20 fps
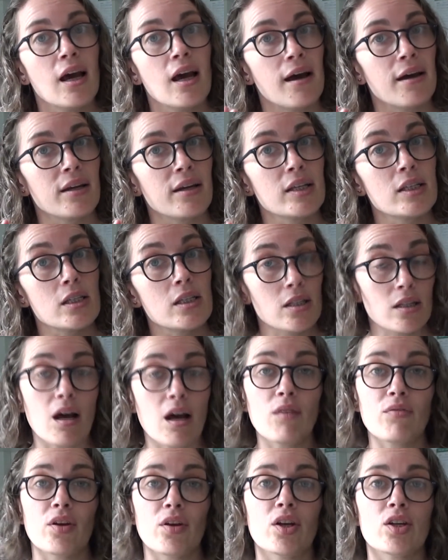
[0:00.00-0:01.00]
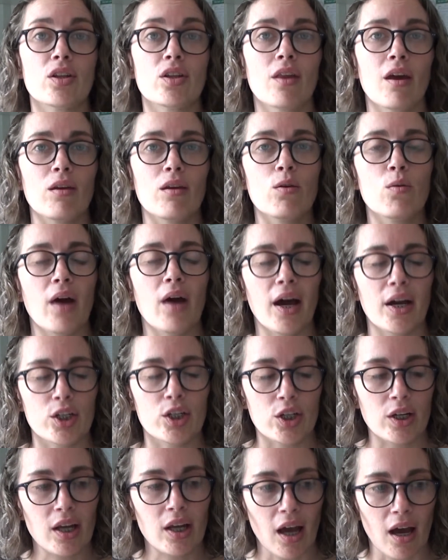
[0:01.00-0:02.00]
And I discovered that you
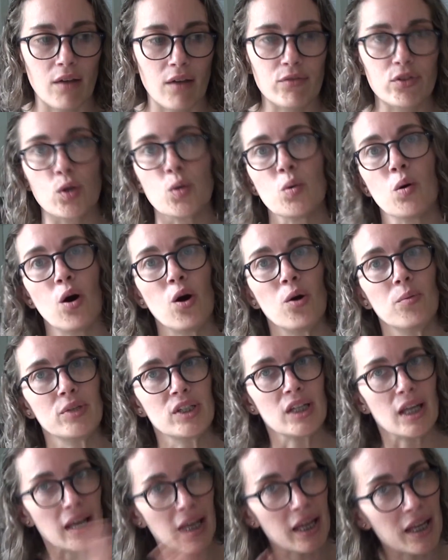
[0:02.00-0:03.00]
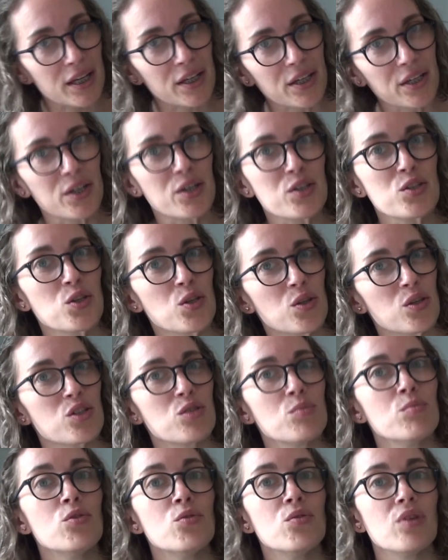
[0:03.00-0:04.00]
actually have to opt in to the
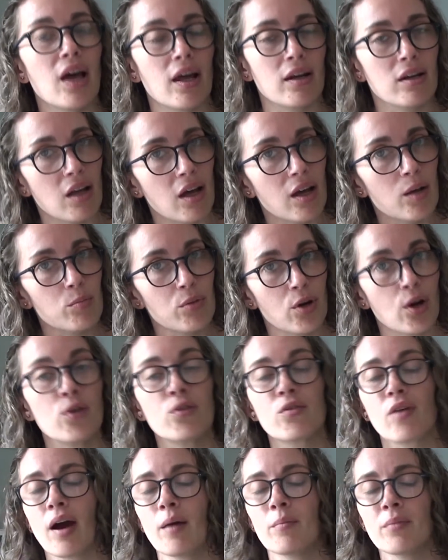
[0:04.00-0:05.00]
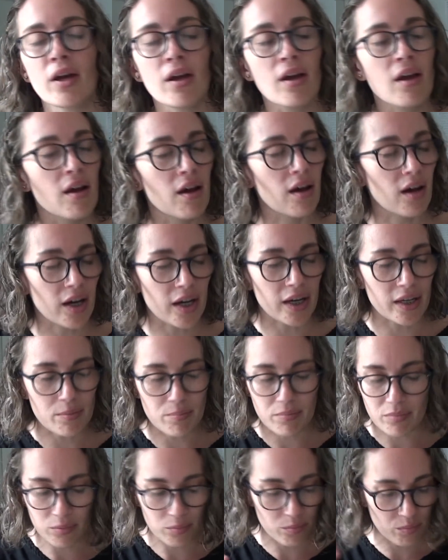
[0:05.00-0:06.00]
small and light program.
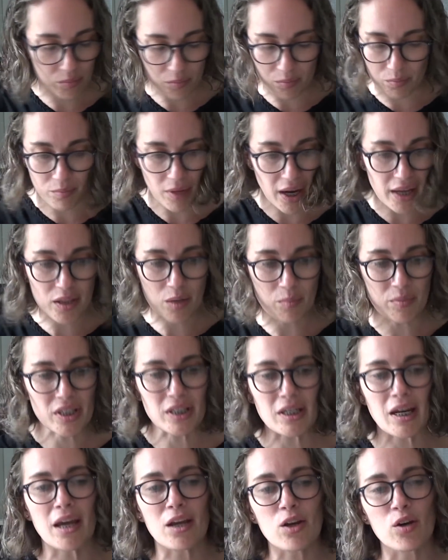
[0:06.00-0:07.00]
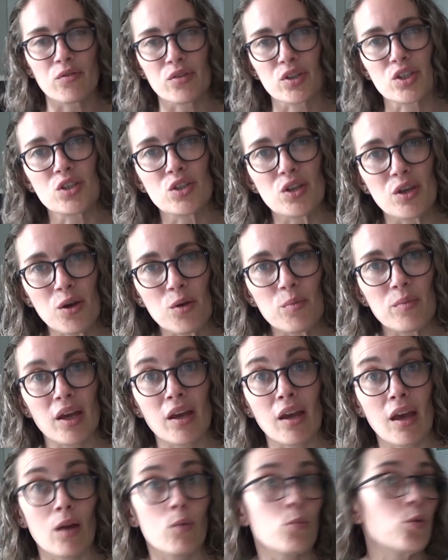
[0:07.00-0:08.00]
I made the mistake of
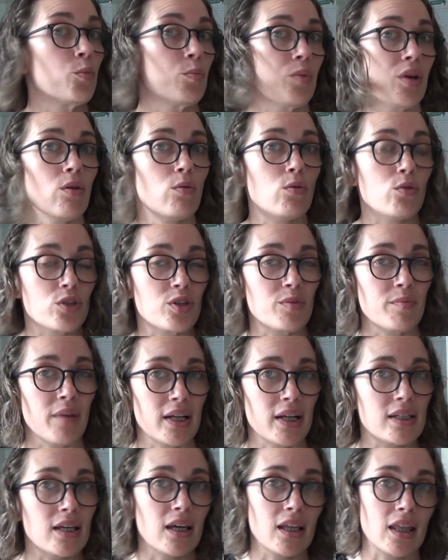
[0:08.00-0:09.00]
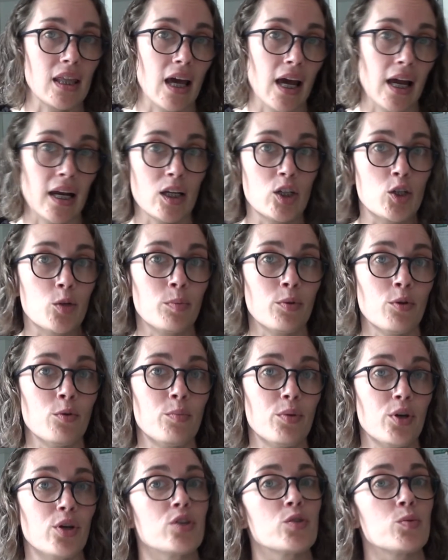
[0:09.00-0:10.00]
assuming it would be automatic, that eligible
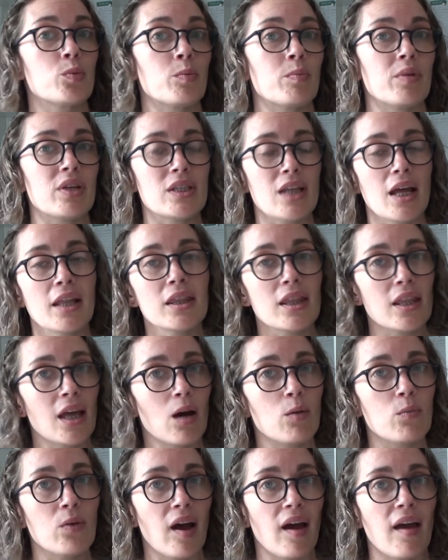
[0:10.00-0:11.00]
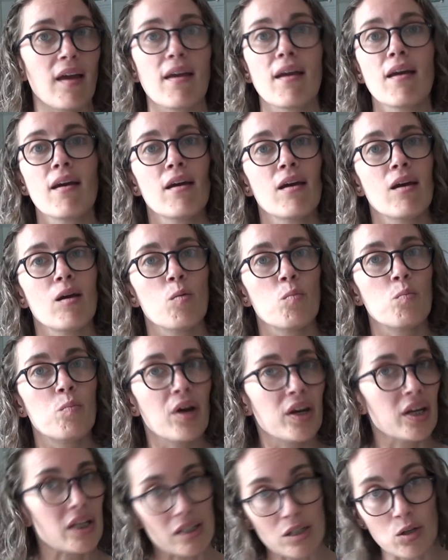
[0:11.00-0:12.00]
books would be sent that way,
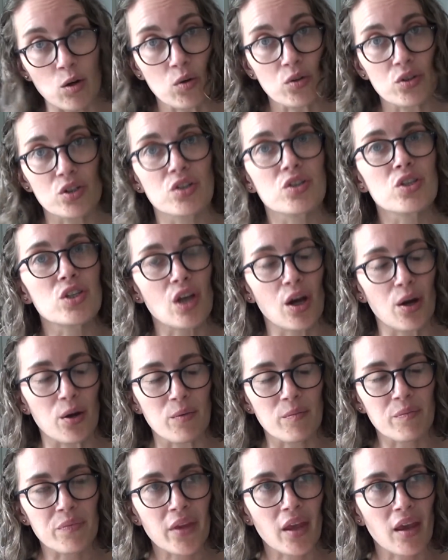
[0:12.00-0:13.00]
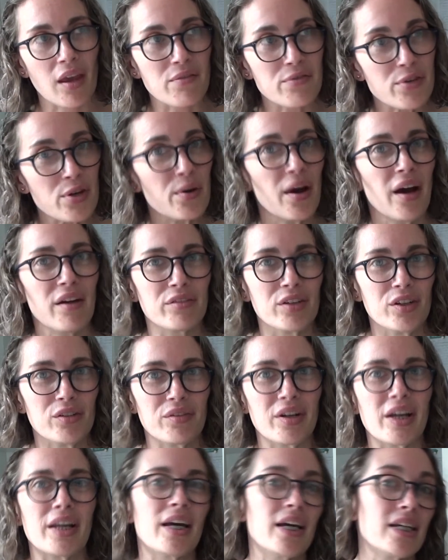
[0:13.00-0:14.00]
but it's not. So if you have not
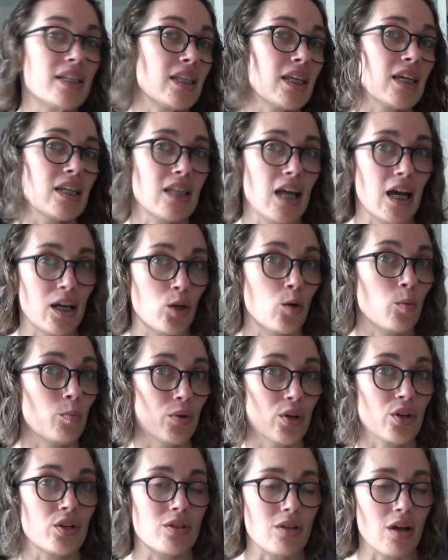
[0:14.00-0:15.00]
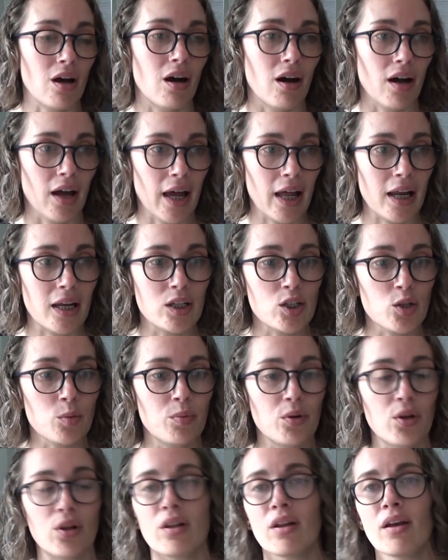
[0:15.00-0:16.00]
realised this and your books are
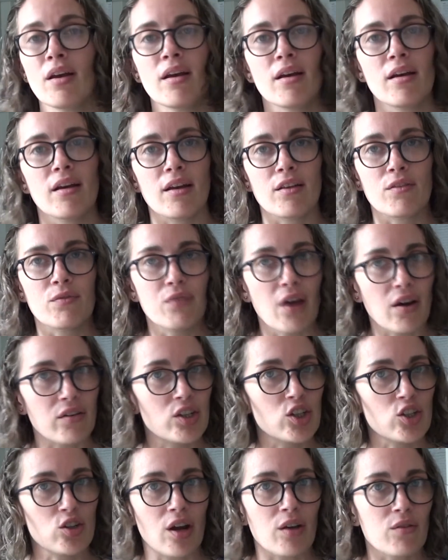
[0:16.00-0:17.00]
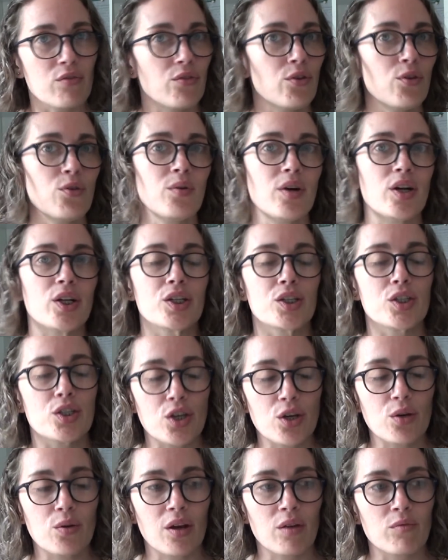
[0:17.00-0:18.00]
eligible, it's very straightforward
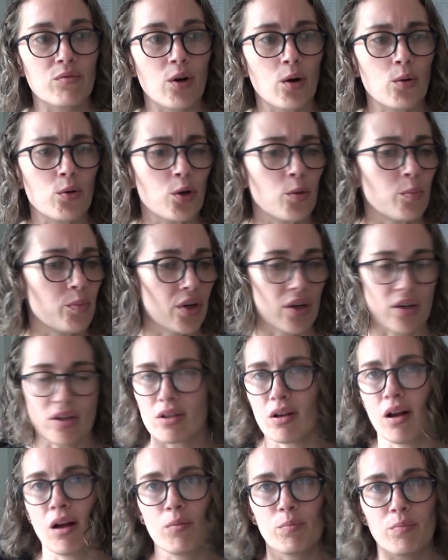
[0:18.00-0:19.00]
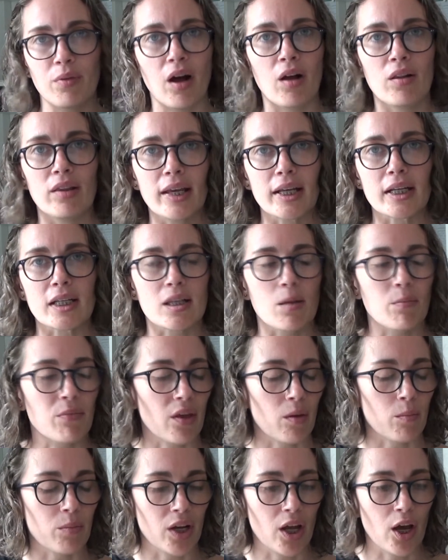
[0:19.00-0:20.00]
to enrol your books. I'll link
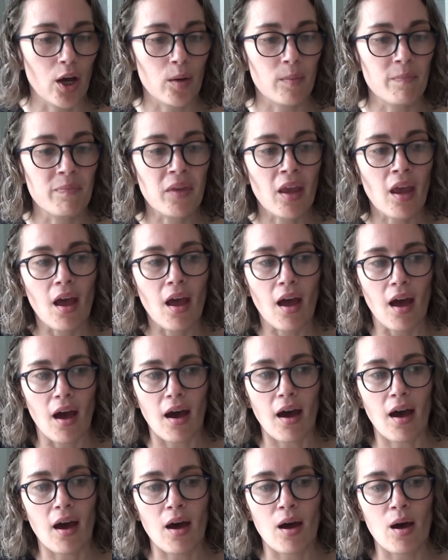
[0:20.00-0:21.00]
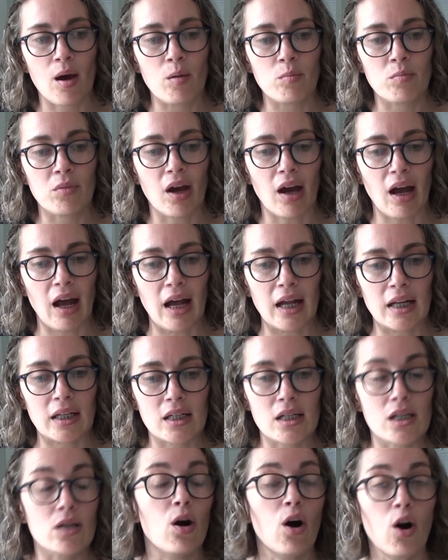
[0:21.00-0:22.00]
something below,
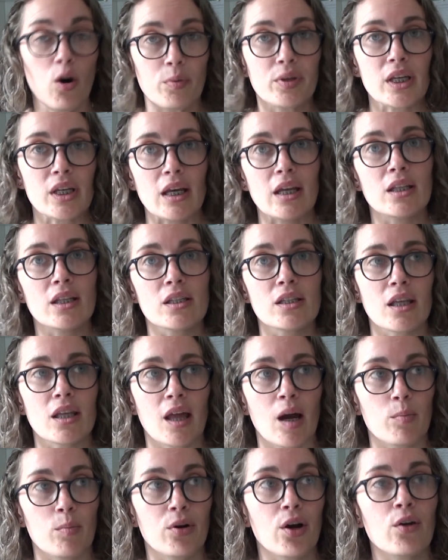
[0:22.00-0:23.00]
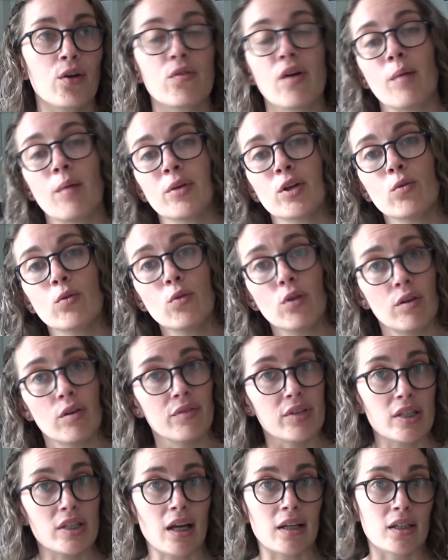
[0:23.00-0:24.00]
and opt into that program, and all of
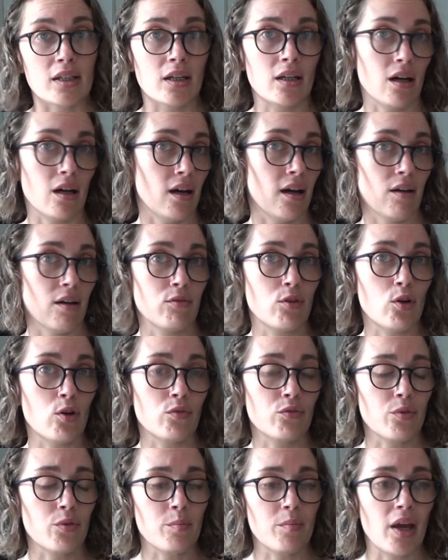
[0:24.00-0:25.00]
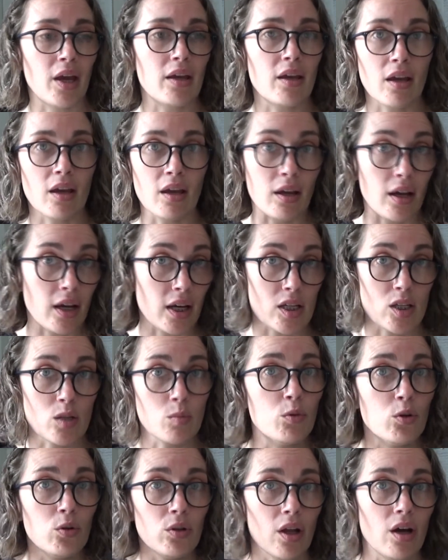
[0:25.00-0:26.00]
a sudden have gone from making a
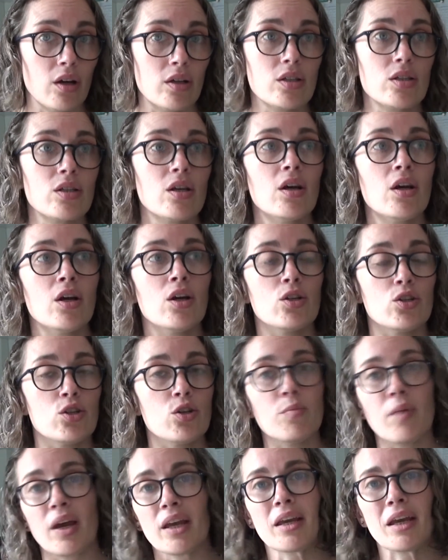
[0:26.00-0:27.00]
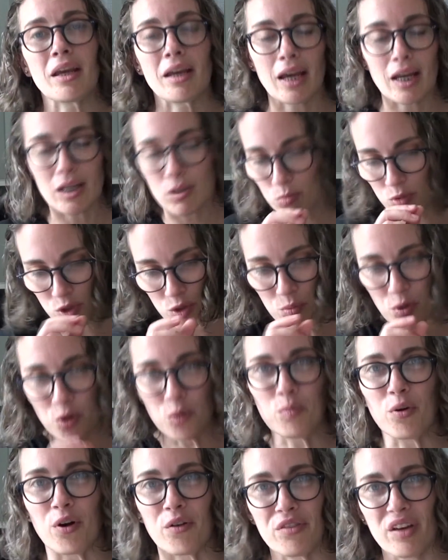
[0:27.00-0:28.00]
small loss to making a small
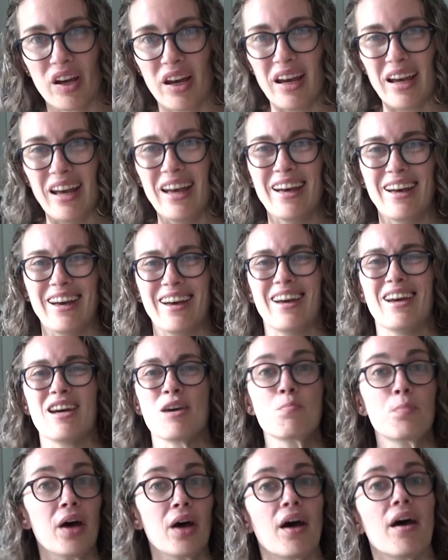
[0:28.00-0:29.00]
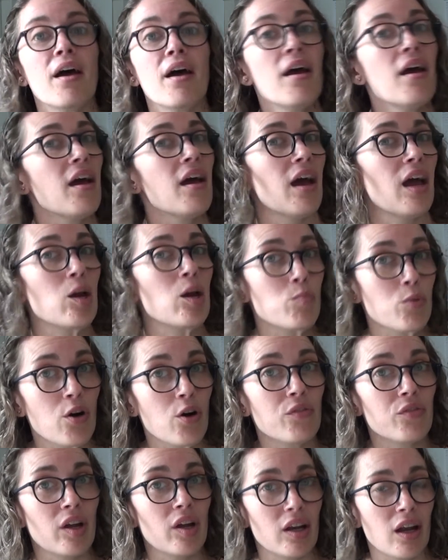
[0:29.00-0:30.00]
profit, but a
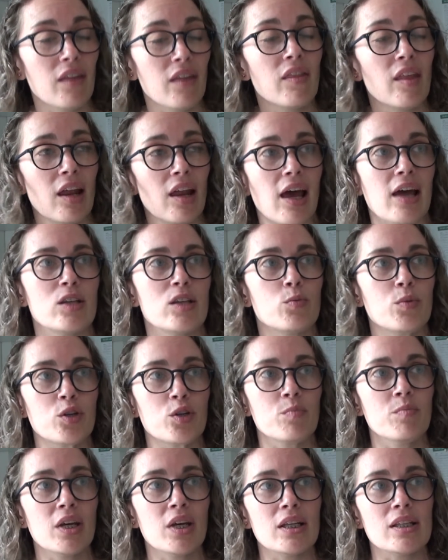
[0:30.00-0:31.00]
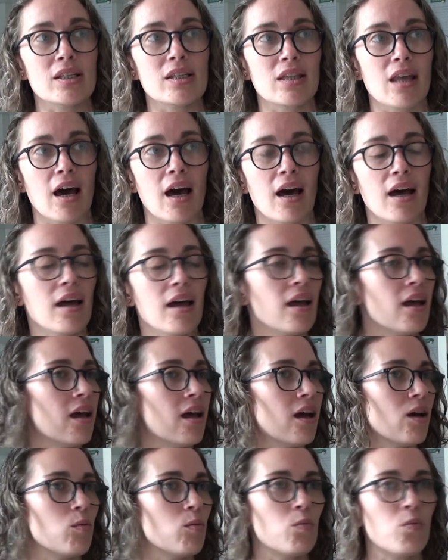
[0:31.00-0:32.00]
profit nonetheless, which means that
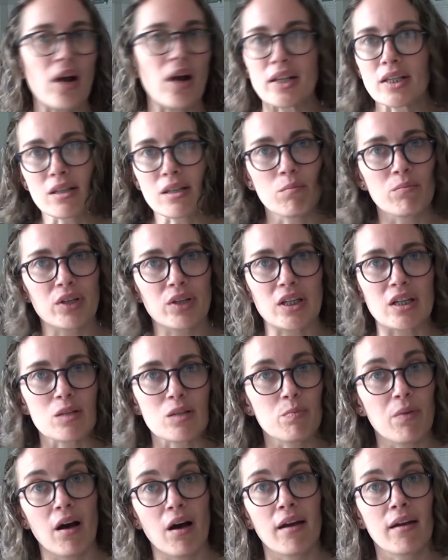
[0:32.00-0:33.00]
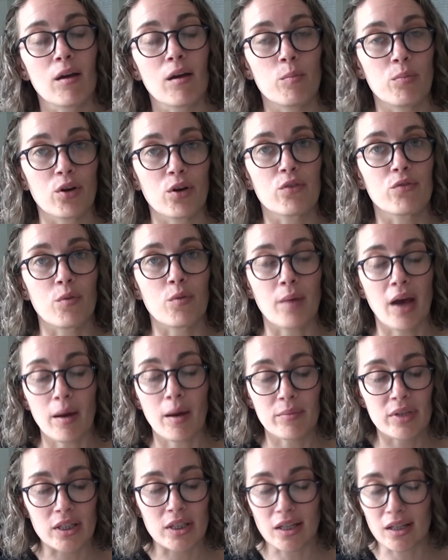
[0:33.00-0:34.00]
when somebody is buying a book from
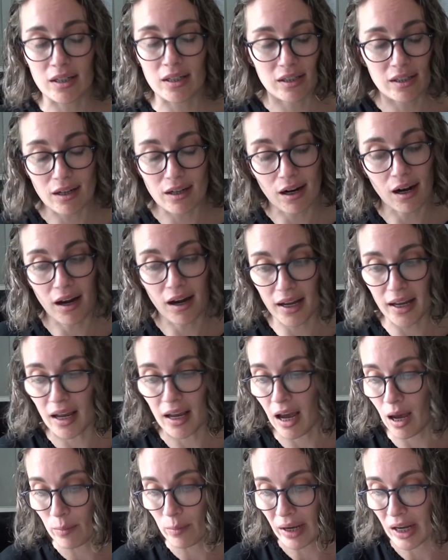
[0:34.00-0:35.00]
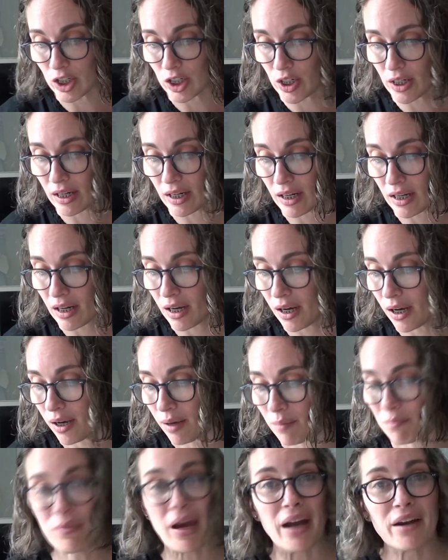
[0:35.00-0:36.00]
Amazon, I am actually
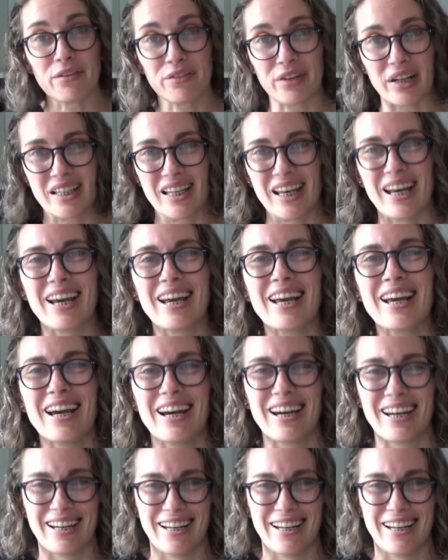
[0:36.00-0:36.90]
benefiting.